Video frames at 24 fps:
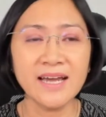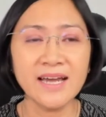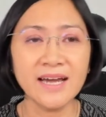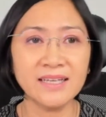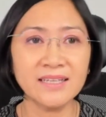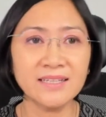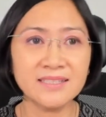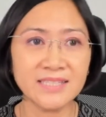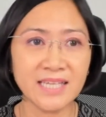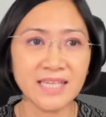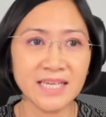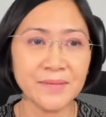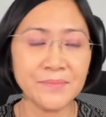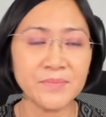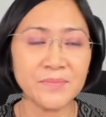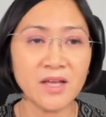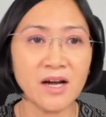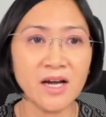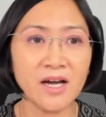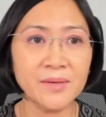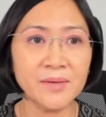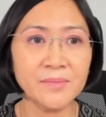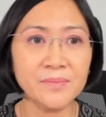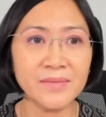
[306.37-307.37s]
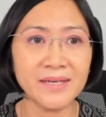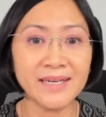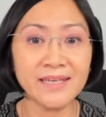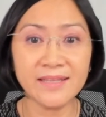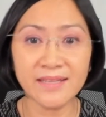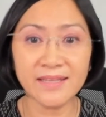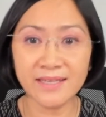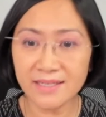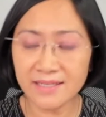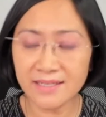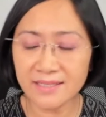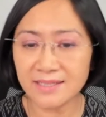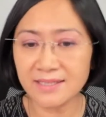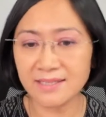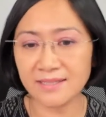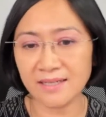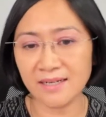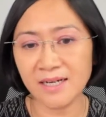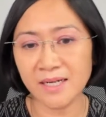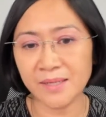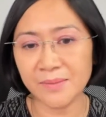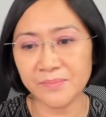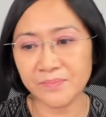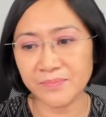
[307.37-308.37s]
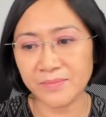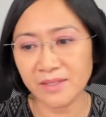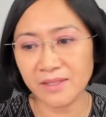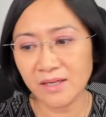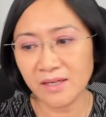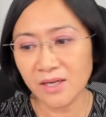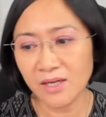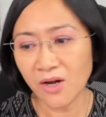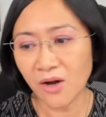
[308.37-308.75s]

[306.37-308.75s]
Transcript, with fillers: At the same time, it is um,